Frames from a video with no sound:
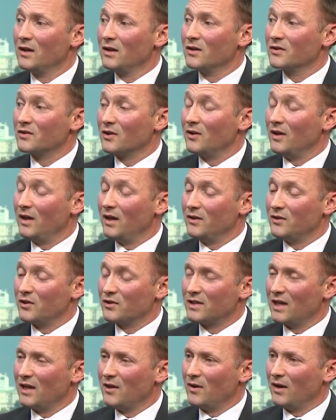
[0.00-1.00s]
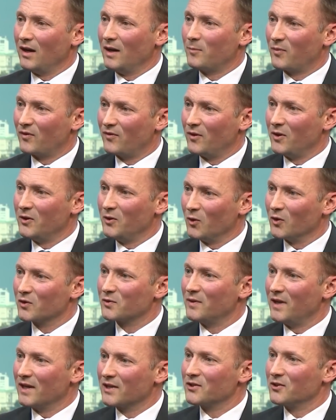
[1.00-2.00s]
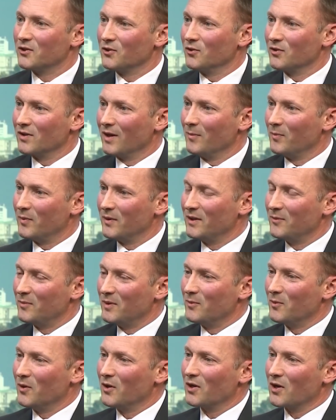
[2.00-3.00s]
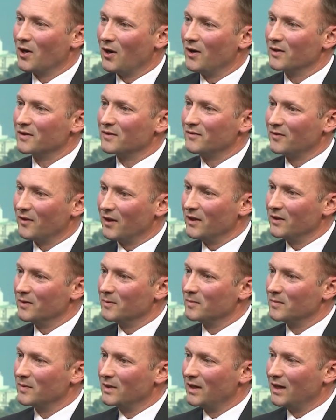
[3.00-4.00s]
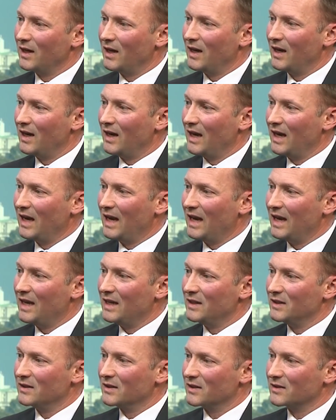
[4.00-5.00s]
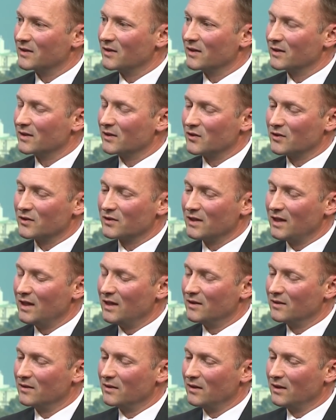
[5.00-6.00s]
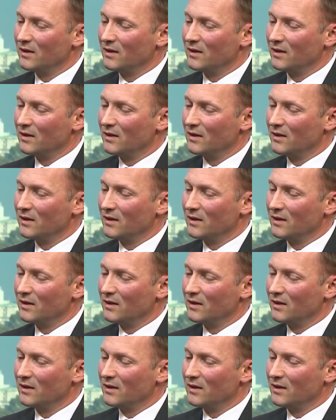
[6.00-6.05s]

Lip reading: So as you say, I prefer not to exit a good company. We work hard to find them, and as I just said,